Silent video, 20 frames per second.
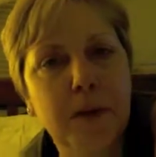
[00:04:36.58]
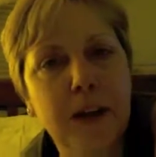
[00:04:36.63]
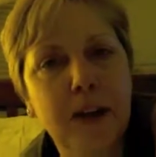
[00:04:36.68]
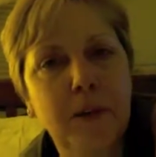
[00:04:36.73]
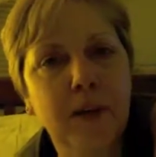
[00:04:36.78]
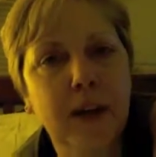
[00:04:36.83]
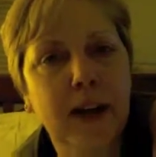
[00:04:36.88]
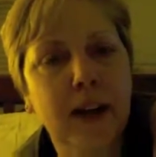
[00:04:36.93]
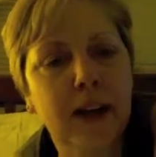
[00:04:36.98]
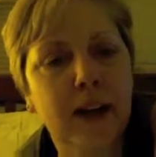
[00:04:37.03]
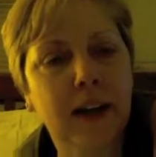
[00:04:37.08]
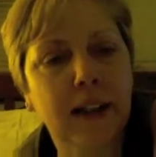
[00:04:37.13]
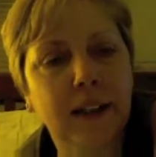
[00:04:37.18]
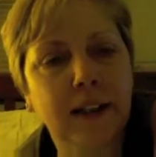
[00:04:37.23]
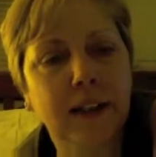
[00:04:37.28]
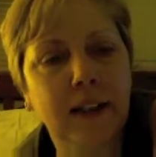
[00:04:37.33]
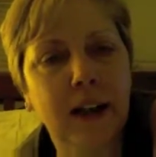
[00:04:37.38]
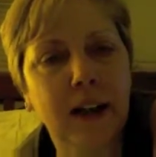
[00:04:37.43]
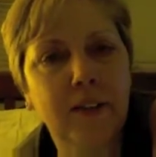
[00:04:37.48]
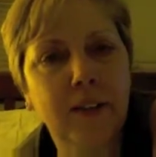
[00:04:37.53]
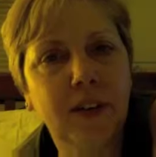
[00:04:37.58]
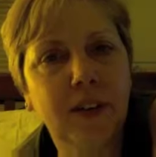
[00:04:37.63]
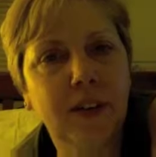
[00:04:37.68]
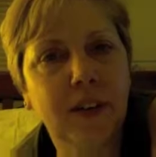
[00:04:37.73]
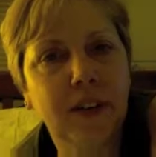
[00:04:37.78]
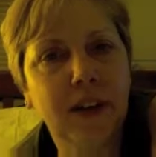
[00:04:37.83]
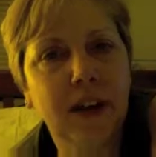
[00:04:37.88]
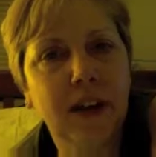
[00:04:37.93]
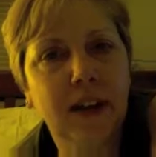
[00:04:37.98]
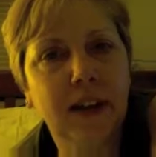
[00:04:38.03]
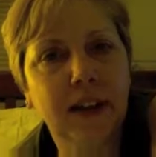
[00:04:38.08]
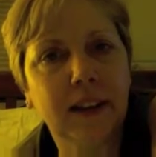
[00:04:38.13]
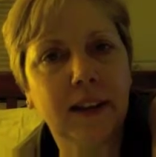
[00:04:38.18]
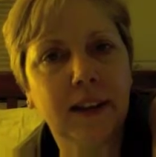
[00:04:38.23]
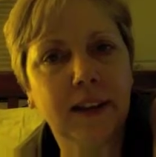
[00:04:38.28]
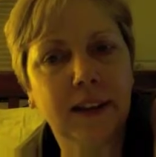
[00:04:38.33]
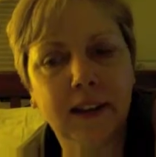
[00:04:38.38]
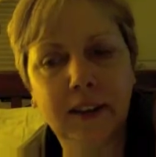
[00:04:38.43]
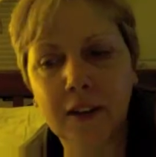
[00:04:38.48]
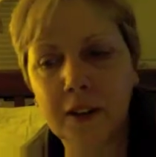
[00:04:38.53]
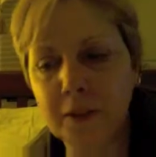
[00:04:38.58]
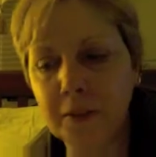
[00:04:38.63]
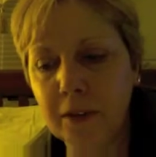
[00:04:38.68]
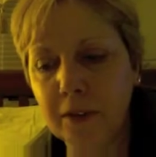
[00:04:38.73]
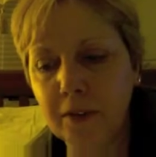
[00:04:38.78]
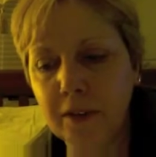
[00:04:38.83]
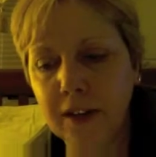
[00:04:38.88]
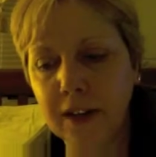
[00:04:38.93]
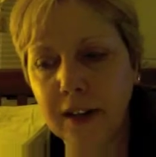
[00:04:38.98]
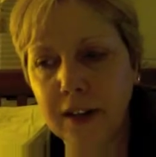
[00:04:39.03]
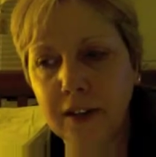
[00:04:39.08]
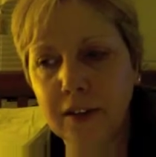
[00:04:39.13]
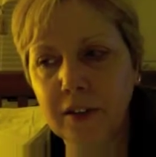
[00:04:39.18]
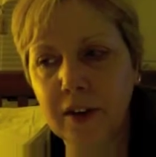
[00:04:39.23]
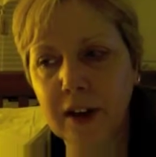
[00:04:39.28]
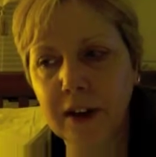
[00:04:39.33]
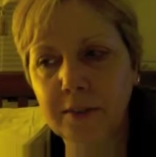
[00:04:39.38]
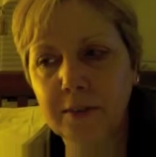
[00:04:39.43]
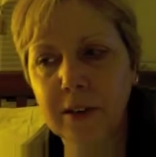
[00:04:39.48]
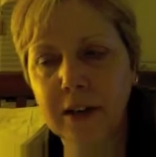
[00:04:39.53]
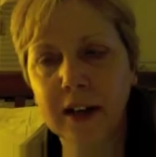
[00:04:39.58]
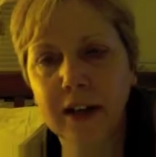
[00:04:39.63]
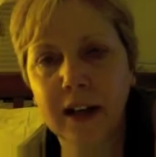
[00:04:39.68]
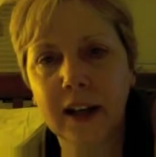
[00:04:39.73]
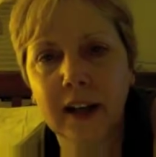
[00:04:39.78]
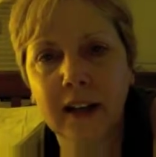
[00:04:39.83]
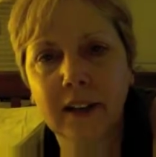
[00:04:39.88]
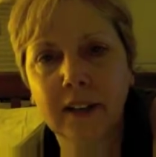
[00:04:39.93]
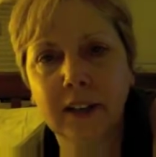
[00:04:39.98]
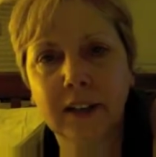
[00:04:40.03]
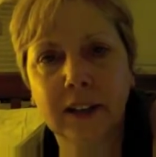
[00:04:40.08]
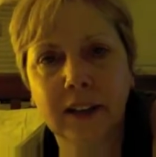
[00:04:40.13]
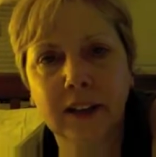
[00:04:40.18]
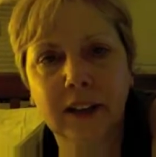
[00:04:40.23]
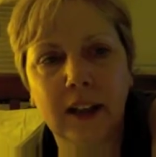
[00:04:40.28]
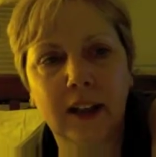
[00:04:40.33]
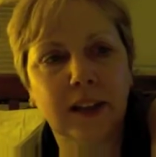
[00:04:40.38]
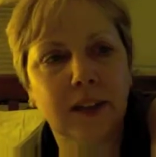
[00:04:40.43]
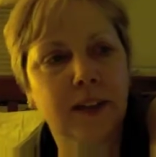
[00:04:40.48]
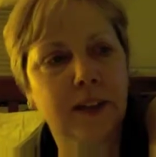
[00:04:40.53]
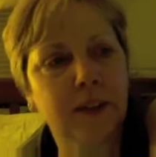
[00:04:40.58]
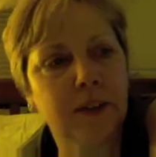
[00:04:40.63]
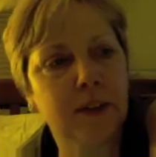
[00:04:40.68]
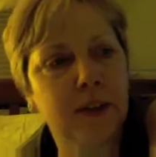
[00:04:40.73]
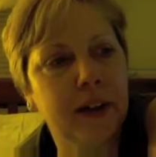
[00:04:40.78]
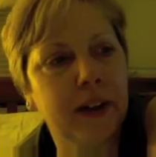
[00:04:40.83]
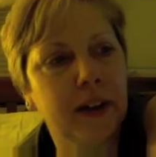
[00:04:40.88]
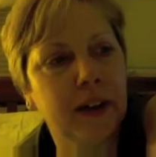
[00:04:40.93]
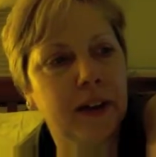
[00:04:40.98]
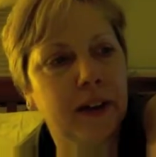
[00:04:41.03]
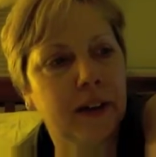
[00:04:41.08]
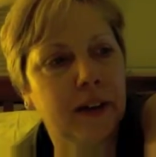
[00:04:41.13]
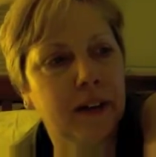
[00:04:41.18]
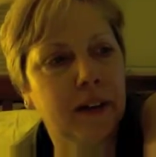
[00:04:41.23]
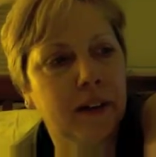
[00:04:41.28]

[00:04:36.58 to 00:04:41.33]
But anyway, guys, have a good night. Hope everyone had a great Monday, good start to the week.